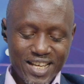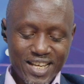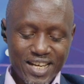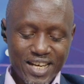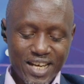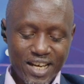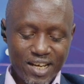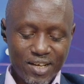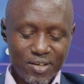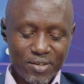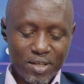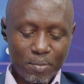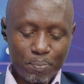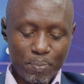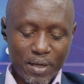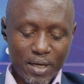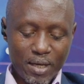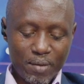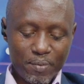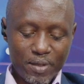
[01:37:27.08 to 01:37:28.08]
Now the
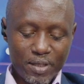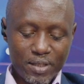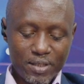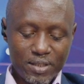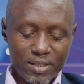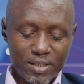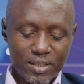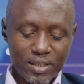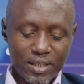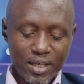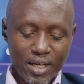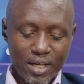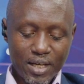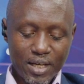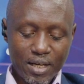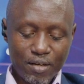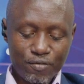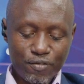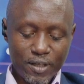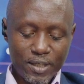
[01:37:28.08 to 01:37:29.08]
Parliament
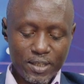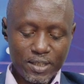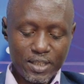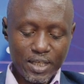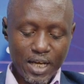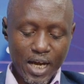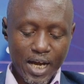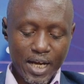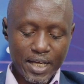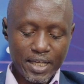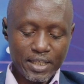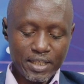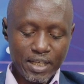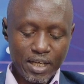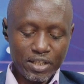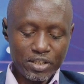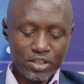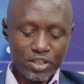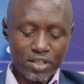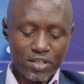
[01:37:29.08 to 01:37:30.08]
covered her
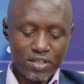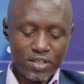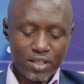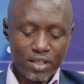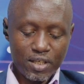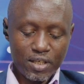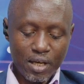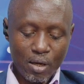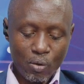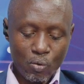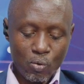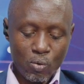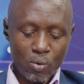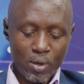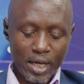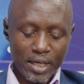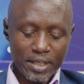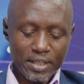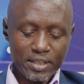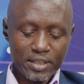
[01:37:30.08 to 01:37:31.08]
indulgence in
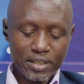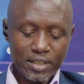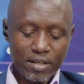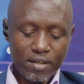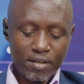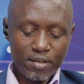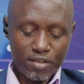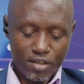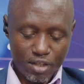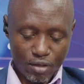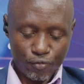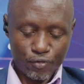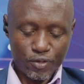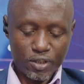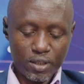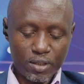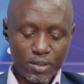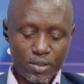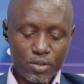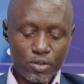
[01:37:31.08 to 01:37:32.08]
Naguruland
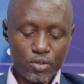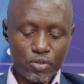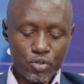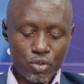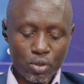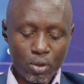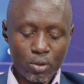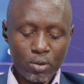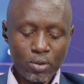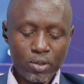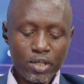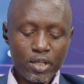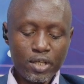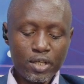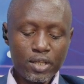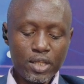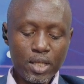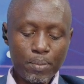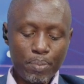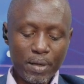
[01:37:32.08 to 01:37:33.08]
theft. So
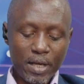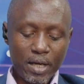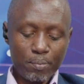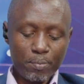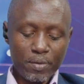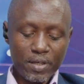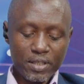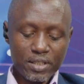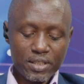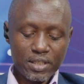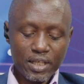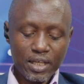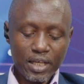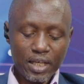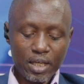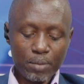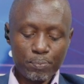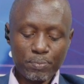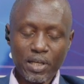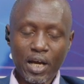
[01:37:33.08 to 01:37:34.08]
the Parliament
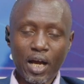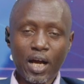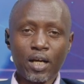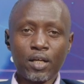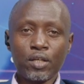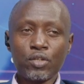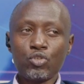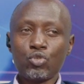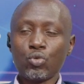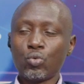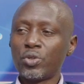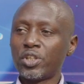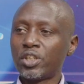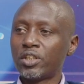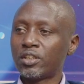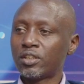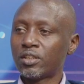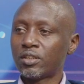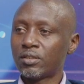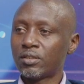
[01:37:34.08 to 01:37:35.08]
helped her to win.